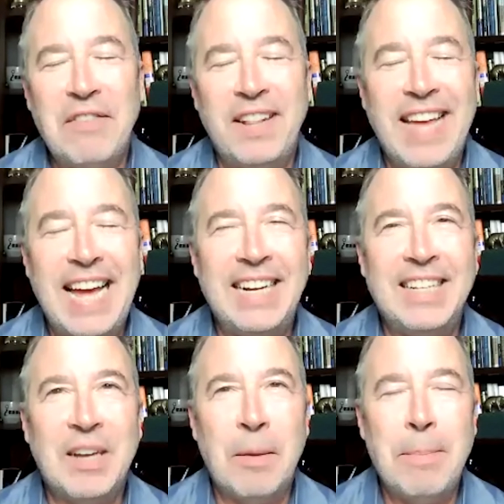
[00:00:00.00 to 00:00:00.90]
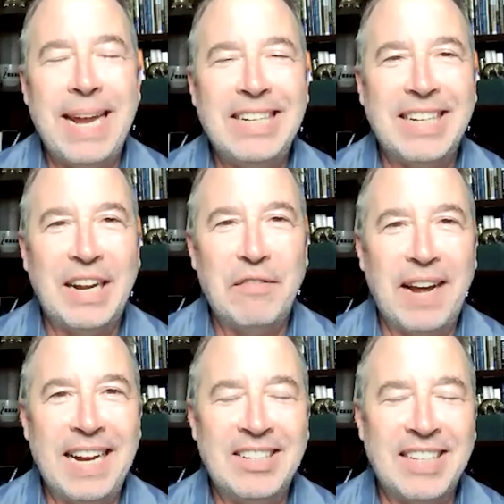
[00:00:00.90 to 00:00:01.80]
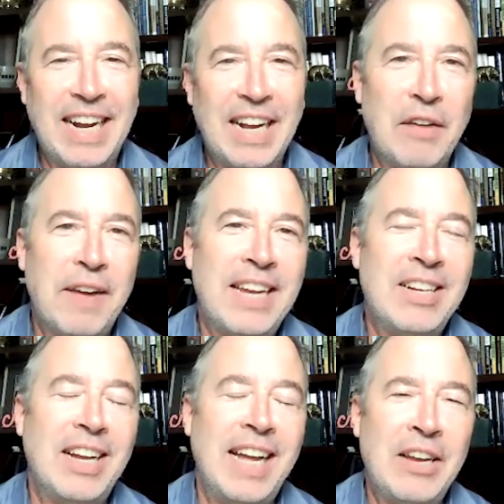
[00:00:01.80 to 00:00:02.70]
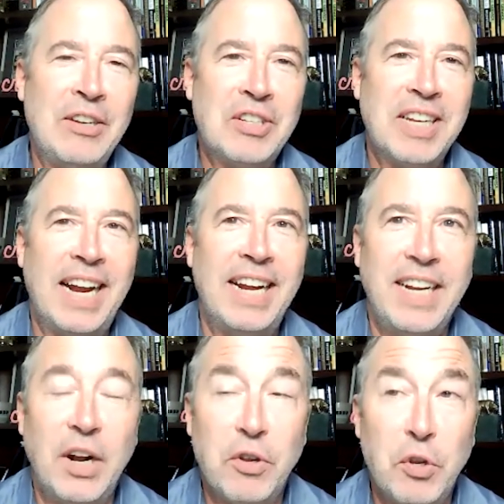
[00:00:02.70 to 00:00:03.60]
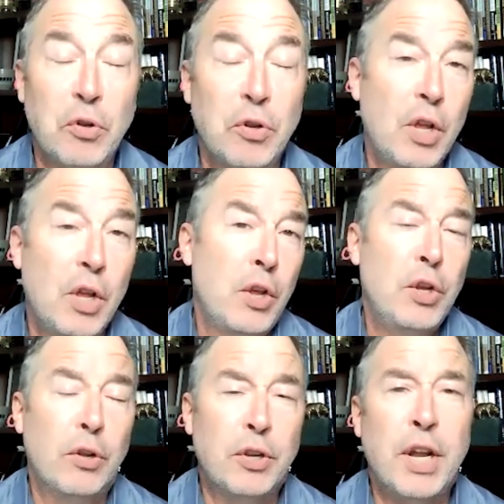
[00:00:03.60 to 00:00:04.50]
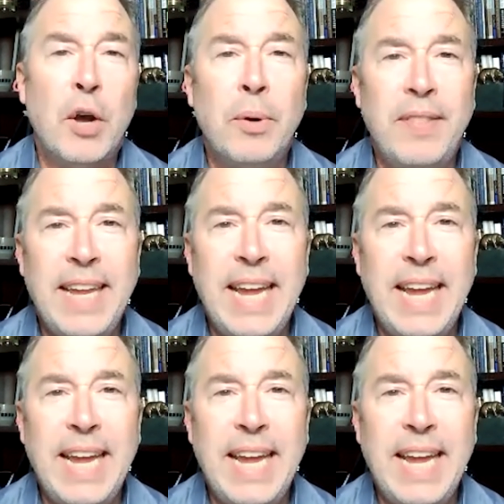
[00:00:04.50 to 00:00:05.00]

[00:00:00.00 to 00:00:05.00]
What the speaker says: it. That is amazing advice. And I love how you said, you'll know in the